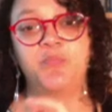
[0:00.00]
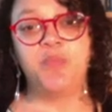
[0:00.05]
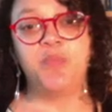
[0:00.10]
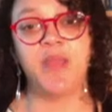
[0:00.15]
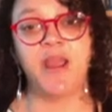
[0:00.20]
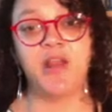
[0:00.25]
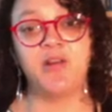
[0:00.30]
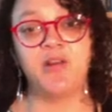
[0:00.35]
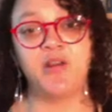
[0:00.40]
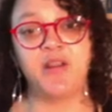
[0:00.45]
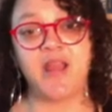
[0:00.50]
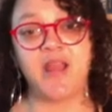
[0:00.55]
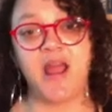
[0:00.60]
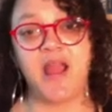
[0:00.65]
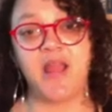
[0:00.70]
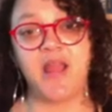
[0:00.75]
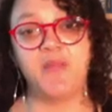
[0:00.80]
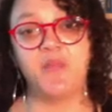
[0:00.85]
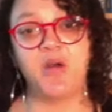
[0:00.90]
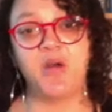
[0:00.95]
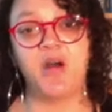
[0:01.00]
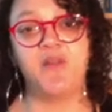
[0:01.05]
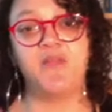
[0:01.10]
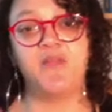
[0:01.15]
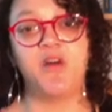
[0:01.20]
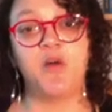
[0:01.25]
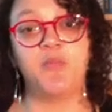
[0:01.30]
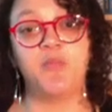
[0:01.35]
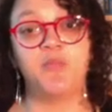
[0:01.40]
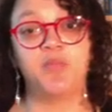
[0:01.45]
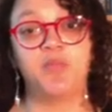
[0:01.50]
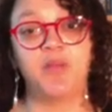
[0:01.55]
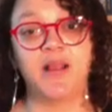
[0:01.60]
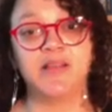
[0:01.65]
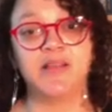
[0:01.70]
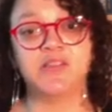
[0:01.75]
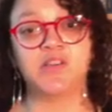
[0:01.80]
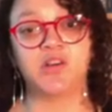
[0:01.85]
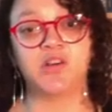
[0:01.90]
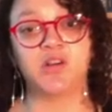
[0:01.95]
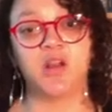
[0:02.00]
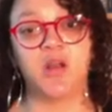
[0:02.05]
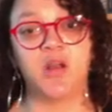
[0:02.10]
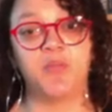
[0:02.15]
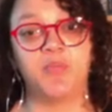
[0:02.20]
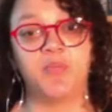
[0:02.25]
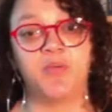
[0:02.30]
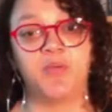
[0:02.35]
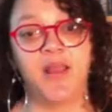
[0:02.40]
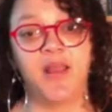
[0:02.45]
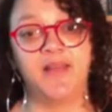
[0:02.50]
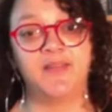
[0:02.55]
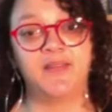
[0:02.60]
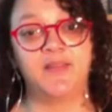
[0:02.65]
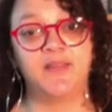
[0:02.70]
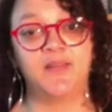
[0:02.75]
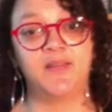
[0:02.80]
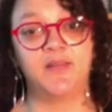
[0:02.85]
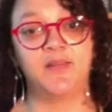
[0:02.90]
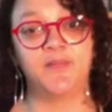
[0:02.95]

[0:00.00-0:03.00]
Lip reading: paradigm of oppressor oppressed.